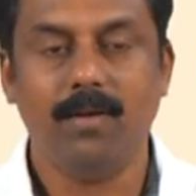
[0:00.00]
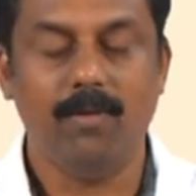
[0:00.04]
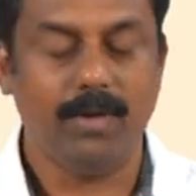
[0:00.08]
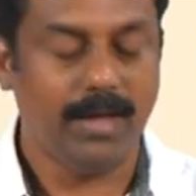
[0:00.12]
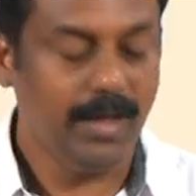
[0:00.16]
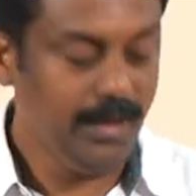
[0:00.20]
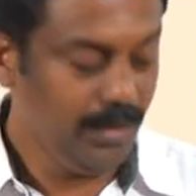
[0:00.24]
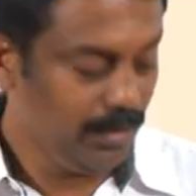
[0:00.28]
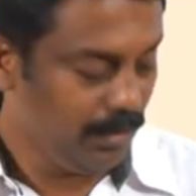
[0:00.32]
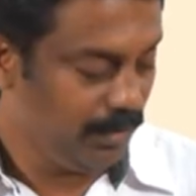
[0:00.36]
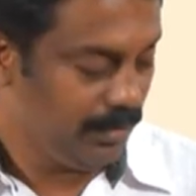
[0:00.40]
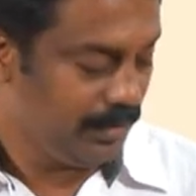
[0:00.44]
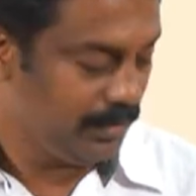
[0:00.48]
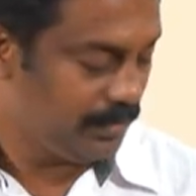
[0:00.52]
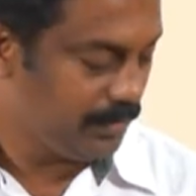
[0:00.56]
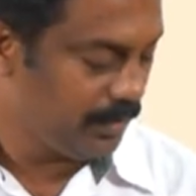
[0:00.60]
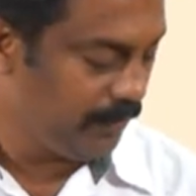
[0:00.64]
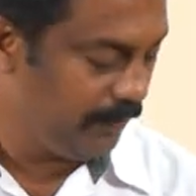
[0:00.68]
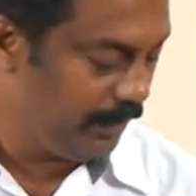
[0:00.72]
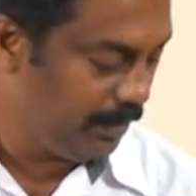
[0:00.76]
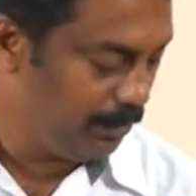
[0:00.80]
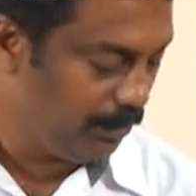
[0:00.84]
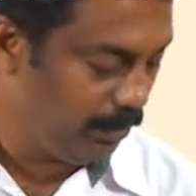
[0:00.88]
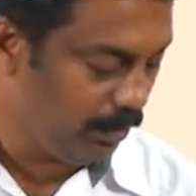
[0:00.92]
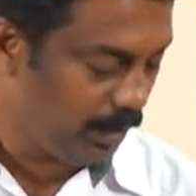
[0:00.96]
okay good so
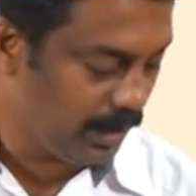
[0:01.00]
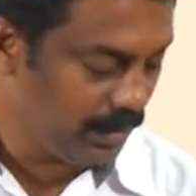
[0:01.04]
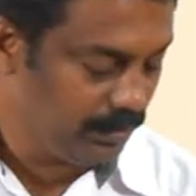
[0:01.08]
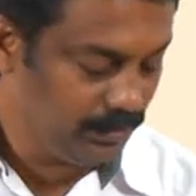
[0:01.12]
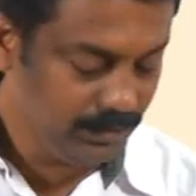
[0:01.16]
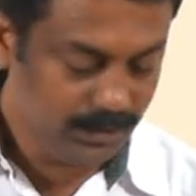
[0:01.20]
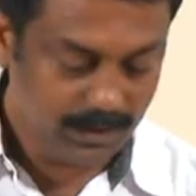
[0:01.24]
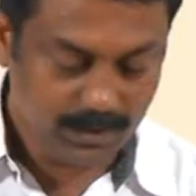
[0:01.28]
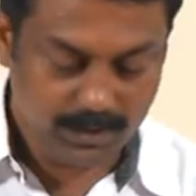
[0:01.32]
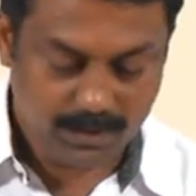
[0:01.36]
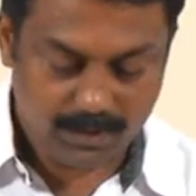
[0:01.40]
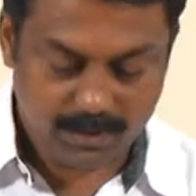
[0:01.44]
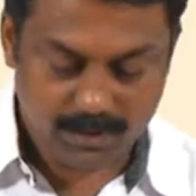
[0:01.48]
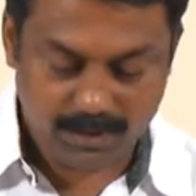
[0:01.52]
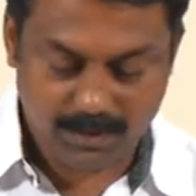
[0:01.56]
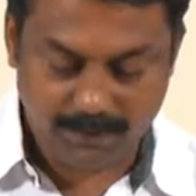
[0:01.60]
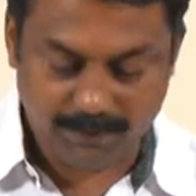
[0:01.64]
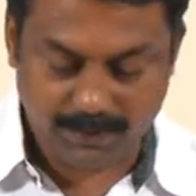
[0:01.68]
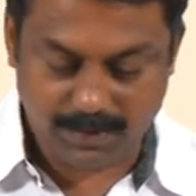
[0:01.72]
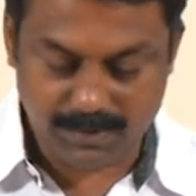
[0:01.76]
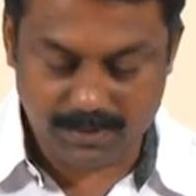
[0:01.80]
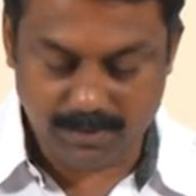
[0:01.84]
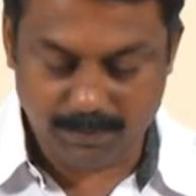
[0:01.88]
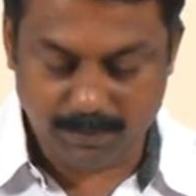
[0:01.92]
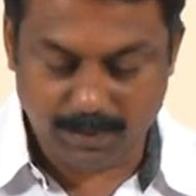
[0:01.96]
we'll move on the
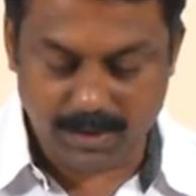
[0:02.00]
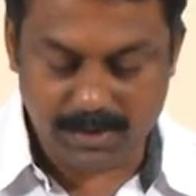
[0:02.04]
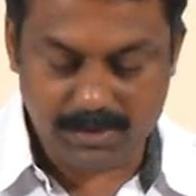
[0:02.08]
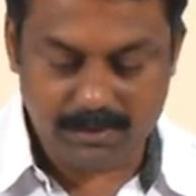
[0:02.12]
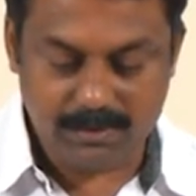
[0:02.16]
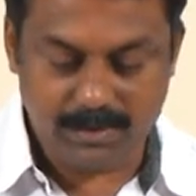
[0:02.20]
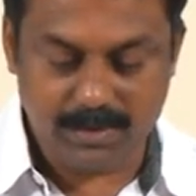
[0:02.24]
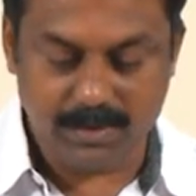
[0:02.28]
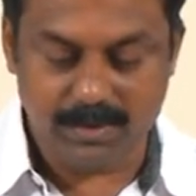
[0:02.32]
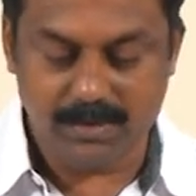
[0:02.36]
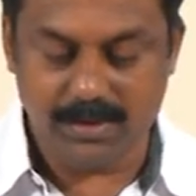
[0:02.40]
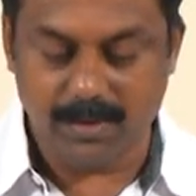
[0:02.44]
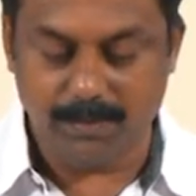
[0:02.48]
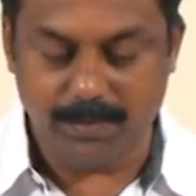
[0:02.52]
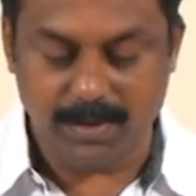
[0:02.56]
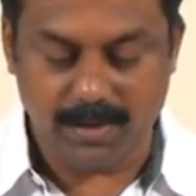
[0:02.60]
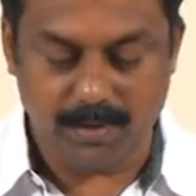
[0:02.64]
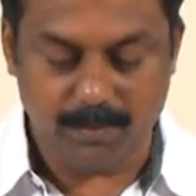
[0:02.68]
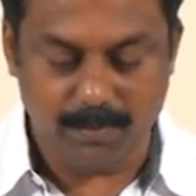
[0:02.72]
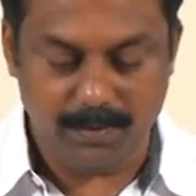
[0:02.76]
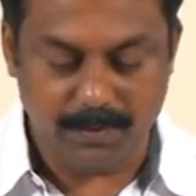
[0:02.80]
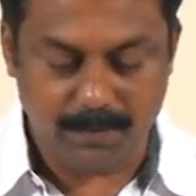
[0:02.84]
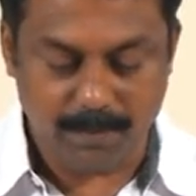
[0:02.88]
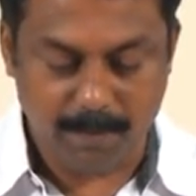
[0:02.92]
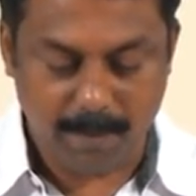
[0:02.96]
first pulsed
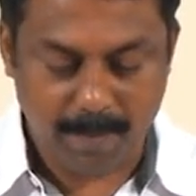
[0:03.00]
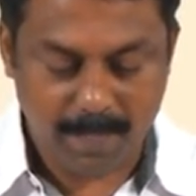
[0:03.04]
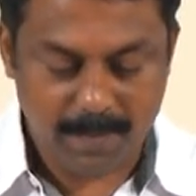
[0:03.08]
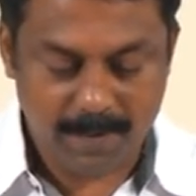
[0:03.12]
GMAW.